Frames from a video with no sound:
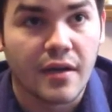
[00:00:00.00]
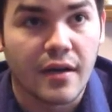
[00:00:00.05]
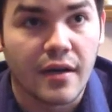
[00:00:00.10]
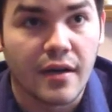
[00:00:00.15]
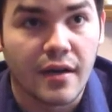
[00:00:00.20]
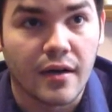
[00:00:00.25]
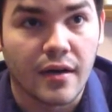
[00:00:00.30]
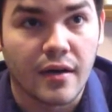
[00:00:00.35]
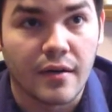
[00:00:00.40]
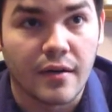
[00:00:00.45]

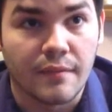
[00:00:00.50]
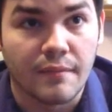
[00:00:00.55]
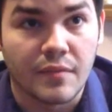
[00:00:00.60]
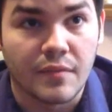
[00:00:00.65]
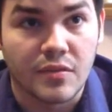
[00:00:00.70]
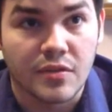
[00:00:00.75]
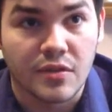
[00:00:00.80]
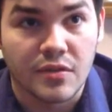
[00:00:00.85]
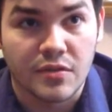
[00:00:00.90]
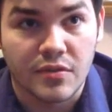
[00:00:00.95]

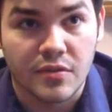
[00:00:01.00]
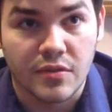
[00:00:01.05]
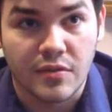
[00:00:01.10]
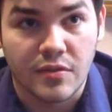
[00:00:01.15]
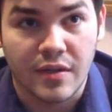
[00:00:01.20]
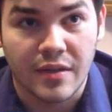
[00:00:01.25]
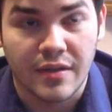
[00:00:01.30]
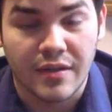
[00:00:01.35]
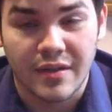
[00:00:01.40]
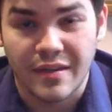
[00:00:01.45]
There's also
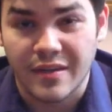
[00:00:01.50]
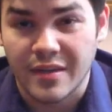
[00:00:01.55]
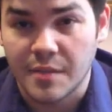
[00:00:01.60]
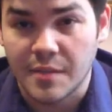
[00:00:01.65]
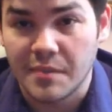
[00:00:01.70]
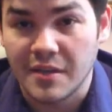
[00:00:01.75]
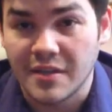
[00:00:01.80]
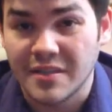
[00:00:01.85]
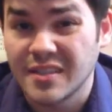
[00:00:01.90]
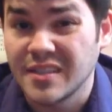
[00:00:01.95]
not going to
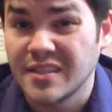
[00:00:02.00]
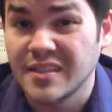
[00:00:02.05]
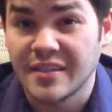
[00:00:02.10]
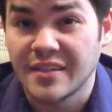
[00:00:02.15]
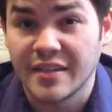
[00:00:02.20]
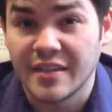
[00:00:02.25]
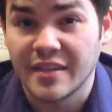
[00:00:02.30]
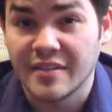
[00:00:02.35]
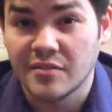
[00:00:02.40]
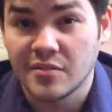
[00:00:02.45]
be a ton of
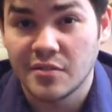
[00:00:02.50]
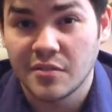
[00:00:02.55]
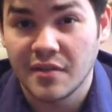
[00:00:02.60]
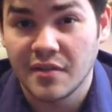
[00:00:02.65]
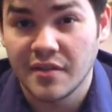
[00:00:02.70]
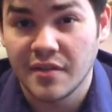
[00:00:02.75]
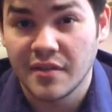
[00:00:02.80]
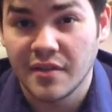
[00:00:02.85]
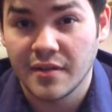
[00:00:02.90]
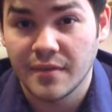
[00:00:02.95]
knives or
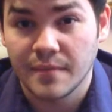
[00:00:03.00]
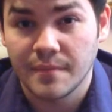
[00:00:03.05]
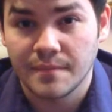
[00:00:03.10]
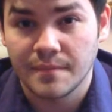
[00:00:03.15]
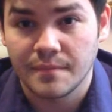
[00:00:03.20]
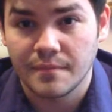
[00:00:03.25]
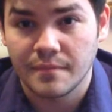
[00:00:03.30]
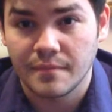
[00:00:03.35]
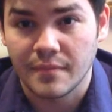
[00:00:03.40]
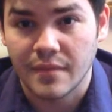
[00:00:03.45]
anything.
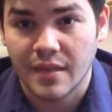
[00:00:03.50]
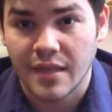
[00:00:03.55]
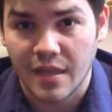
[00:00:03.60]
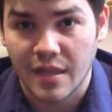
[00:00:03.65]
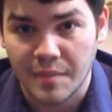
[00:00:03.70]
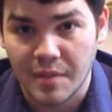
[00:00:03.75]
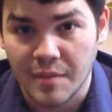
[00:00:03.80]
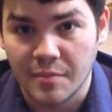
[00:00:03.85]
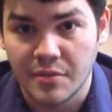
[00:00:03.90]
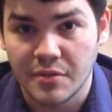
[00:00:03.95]
A
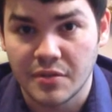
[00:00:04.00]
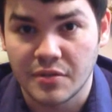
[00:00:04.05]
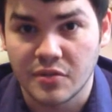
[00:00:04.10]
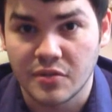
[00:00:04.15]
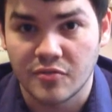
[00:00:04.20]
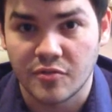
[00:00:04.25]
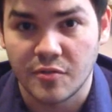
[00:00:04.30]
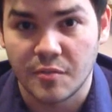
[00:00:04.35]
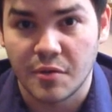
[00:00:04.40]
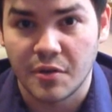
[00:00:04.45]
lot of people use
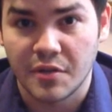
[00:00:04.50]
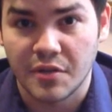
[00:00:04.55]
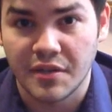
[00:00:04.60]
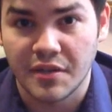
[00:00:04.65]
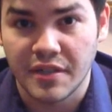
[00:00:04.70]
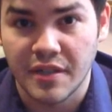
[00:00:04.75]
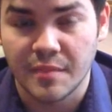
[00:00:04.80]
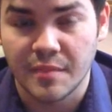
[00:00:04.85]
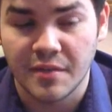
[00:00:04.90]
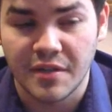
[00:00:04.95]
those for
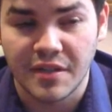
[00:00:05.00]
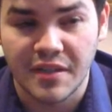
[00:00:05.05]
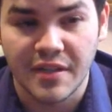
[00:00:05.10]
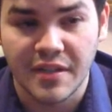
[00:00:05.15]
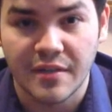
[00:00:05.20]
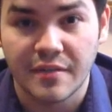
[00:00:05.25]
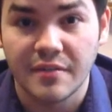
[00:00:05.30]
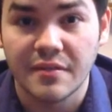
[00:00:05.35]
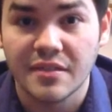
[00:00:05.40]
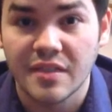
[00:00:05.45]
bargaining, but
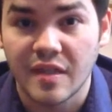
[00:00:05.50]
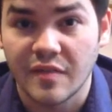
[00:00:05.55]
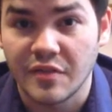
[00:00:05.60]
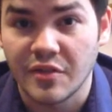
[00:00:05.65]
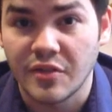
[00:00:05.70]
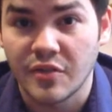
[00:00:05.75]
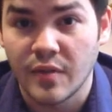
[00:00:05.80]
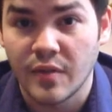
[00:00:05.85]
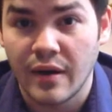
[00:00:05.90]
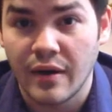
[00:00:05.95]
again,
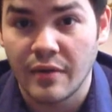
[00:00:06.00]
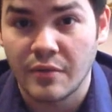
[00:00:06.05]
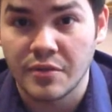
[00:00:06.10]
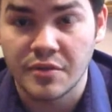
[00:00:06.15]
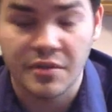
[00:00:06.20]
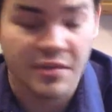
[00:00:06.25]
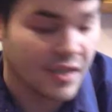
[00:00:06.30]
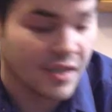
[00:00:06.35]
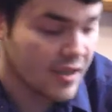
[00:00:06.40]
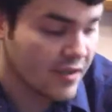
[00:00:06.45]
72
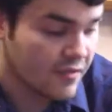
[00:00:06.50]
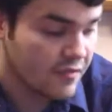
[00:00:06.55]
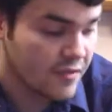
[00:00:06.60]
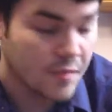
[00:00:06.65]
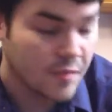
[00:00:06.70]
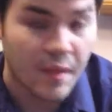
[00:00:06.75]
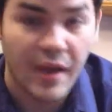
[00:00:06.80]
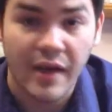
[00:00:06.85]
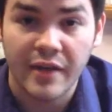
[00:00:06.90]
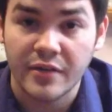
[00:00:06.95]
hours. If
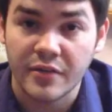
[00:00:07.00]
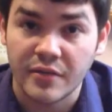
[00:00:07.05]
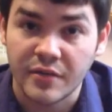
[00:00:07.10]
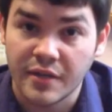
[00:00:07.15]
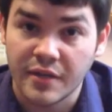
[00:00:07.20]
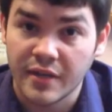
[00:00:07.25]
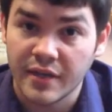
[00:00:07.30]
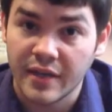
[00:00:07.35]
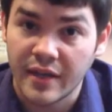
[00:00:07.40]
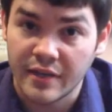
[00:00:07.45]
you pack your
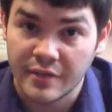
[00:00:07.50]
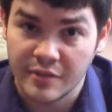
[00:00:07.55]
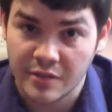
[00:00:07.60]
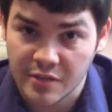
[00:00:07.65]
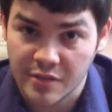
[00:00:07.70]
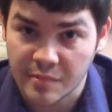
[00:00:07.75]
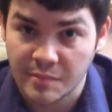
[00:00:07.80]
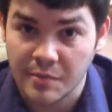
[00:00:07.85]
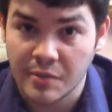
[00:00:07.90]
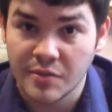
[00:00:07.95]
kit how you're
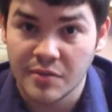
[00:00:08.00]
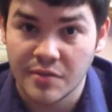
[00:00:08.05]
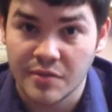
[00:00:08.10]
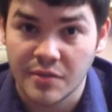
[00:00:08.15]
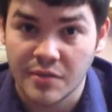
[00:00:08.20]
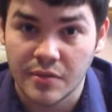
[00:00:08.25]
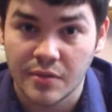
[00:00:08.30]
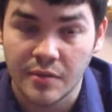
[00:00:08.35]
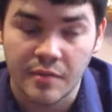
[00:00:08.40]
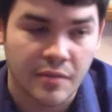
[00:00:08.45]
supposed
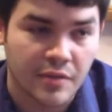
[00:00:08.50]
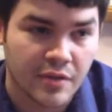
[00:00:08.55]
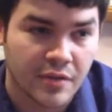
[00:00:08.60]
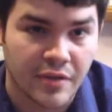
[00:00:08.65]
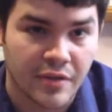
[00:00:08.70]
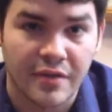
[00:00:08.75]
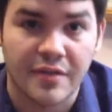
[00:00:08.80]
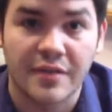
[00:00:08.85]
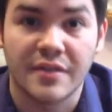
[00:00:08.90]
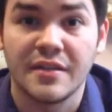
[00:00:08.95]
to, you're
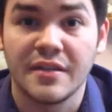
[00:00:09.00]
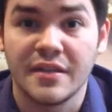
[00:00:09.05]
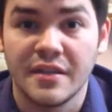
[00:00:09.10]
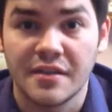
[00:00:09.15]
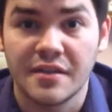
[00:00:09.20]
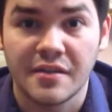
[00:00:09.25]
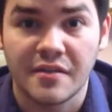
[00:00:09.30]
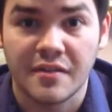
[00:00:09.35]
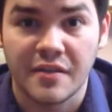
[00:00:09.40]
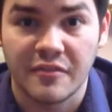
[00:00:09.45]
not going to
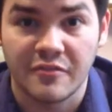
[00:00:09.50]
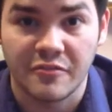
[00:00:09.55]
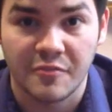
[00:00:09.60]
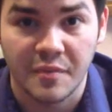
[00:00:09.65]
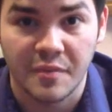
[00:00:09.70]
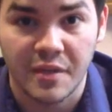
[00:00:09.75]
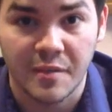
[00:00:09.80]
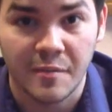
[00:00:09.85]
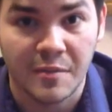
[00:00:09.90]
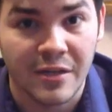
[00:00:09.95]
need anything
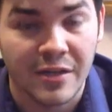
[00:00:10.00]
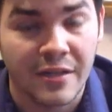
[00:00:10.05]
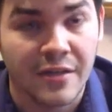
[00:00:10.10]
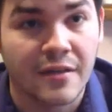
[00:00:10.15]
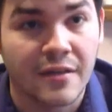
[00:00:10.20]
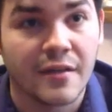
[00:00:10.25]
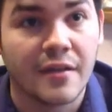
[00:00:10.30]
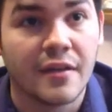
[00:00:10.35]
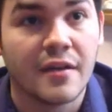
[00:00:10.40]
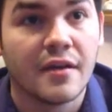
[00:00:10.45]
from anybody.
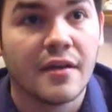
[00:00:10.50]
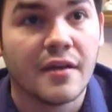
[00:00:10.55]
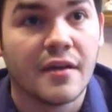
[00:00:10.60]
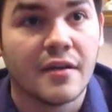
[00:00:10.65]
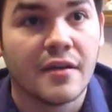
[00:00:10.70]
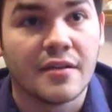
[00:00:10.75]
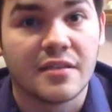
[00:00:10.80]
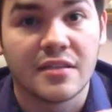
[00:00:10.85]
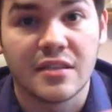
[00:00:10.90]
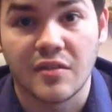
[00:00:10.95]

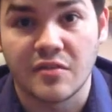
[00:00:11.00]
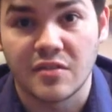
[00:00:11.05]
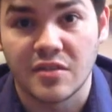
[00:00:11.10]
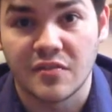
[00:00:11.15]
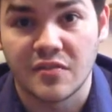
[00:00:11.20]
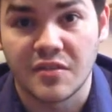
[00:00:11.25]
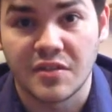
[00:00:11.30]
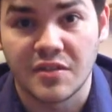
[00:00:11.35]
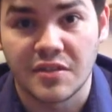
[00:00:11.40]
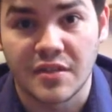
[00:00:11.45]

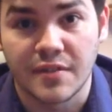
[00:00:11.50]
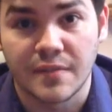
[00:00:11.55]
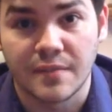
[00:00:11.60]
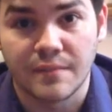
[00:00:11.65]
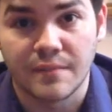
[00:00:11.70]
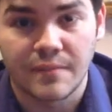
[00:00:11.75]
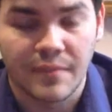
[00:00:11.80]
Self-sufficient.